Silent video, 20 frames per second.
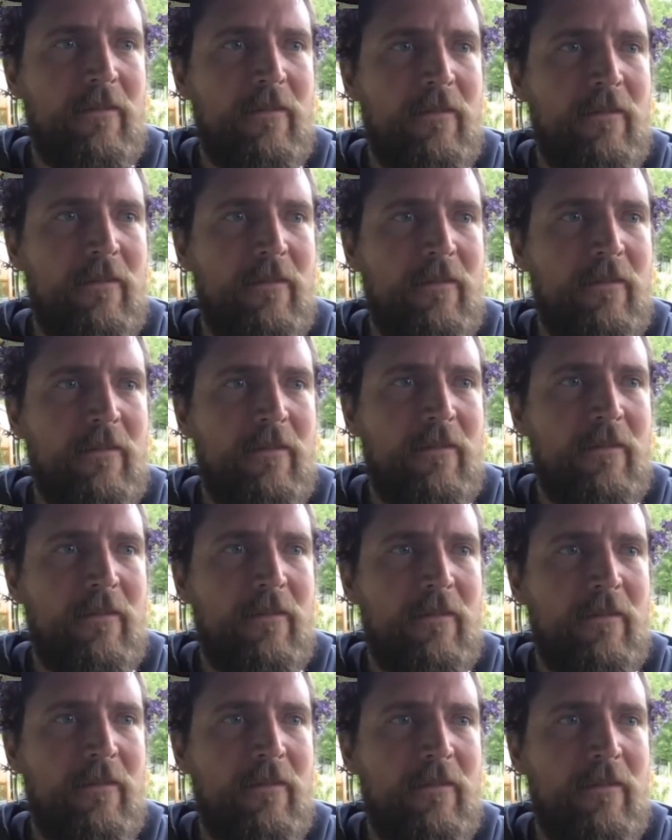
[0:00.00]

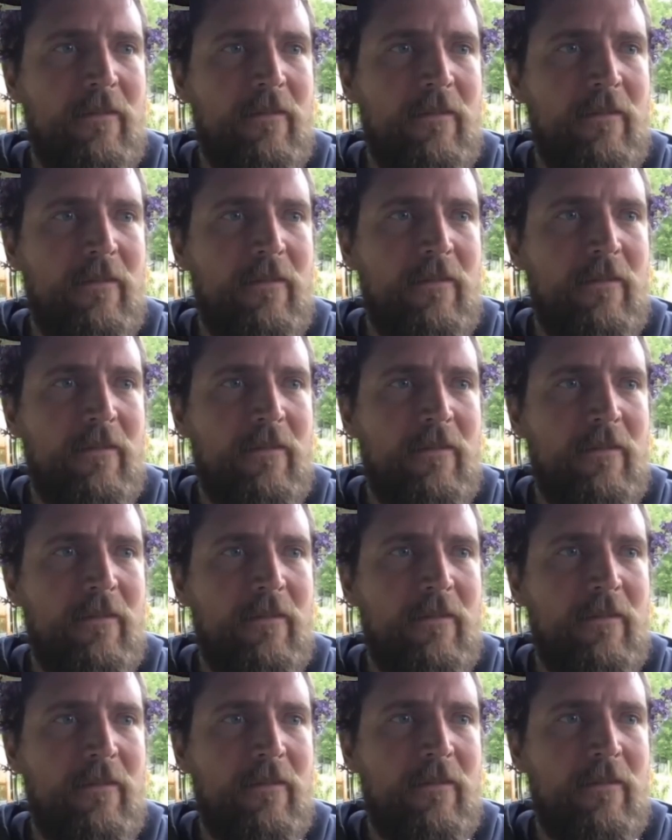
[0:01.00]

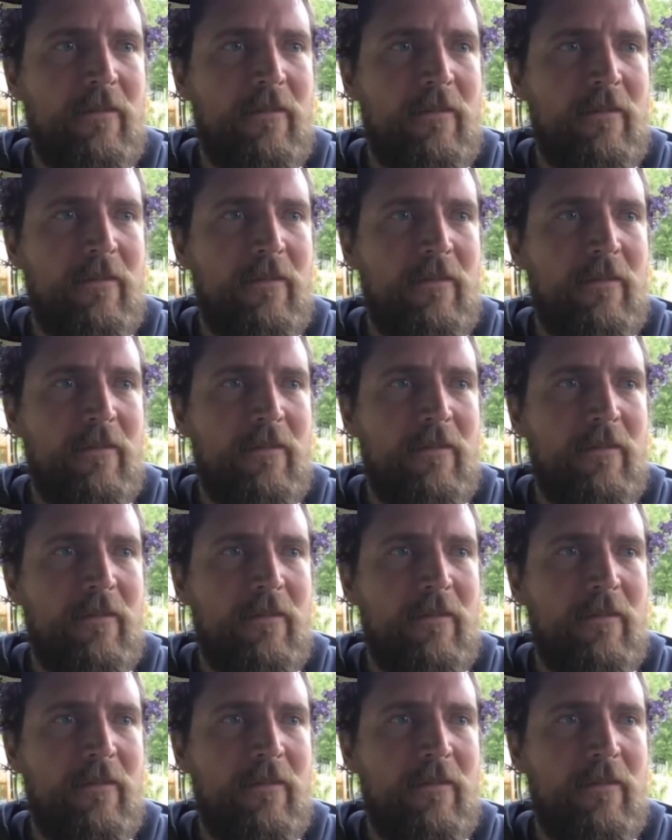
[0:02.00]
This person isn't speaking.